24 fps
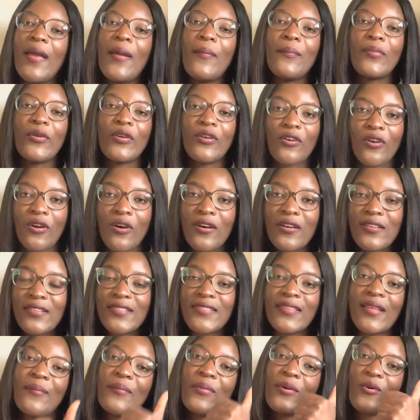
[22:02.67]
because
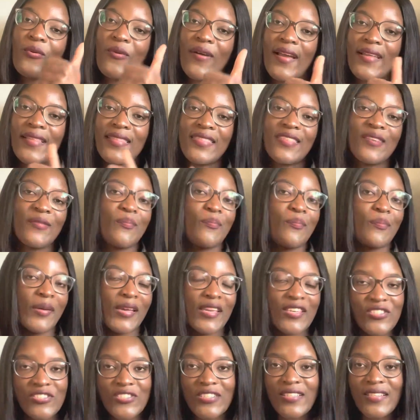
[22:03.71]
number one, the
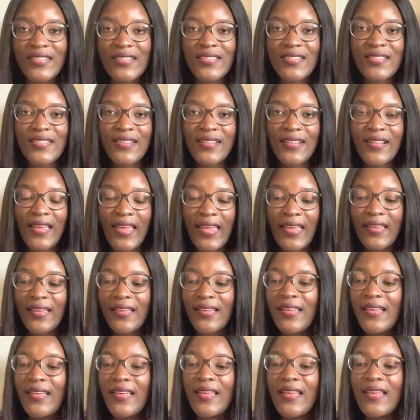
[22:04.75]
patients, like,
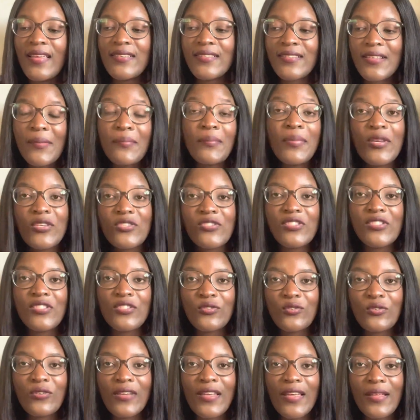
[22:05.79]
some patients
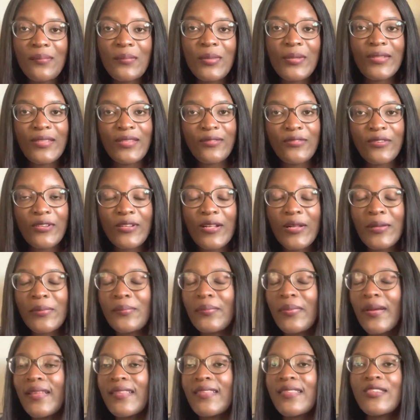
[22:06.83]
can be difficult,
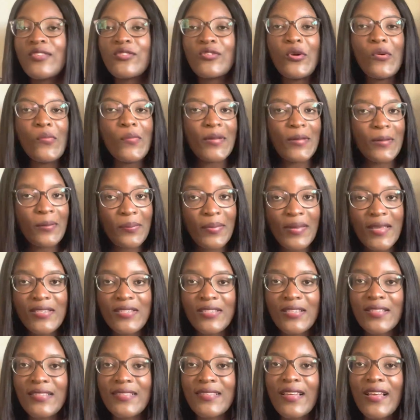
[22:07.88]
but so many
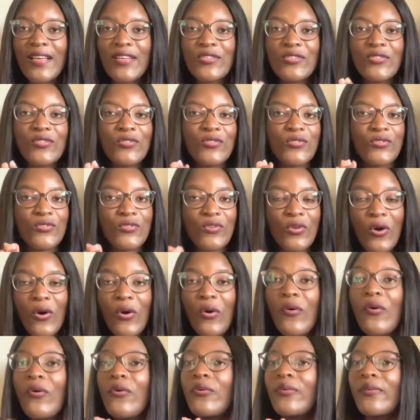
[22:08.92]
patients are
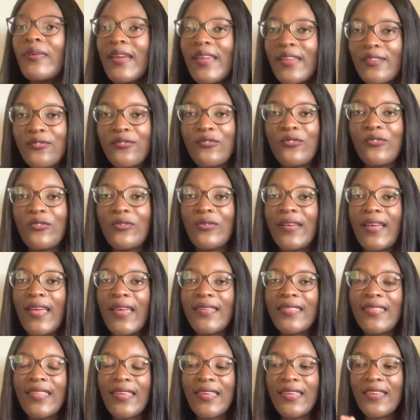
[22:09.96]
so grateful. Like,
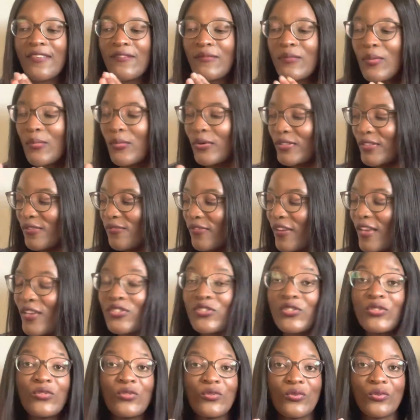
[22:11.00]
they give me
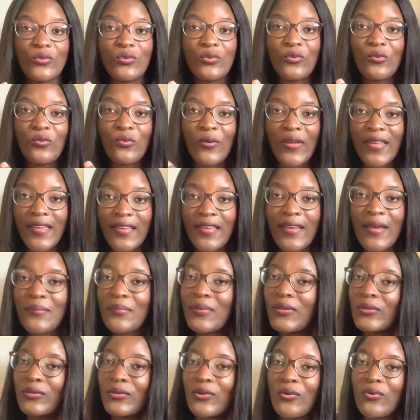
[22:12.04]
motivation to wake up
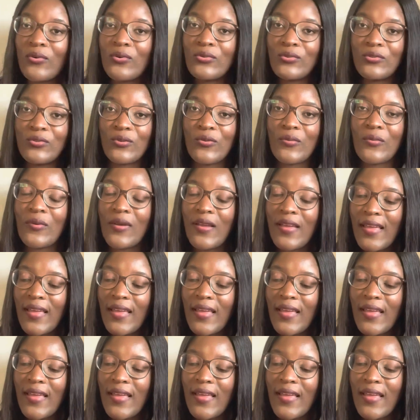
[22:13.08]
and go to